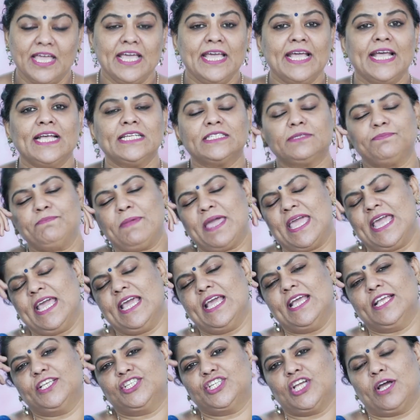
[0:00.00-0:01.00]
His
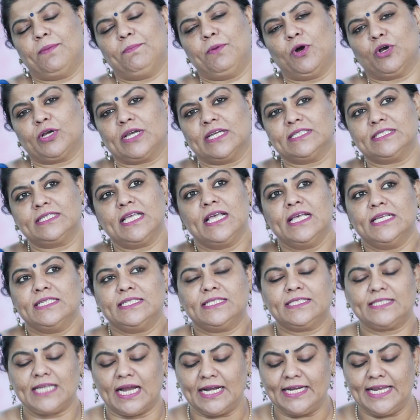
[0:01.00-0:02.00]
major book is
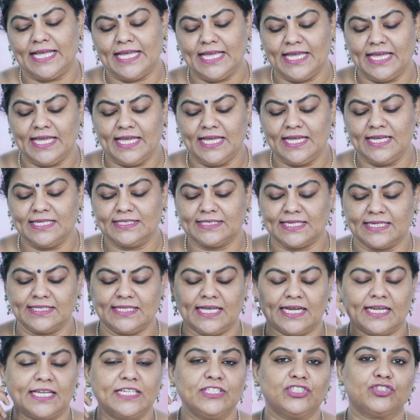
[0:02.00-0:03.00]
Studies in
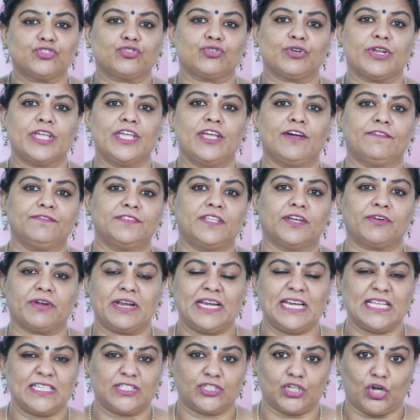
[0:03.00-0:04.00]
the History of the
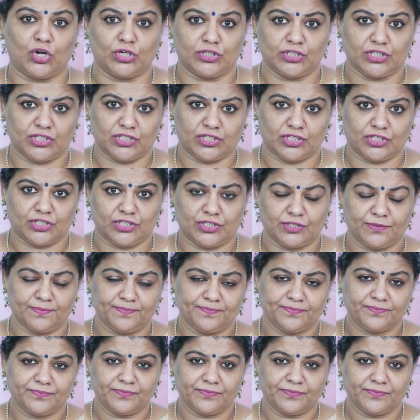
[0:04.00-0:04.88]
Renaissance.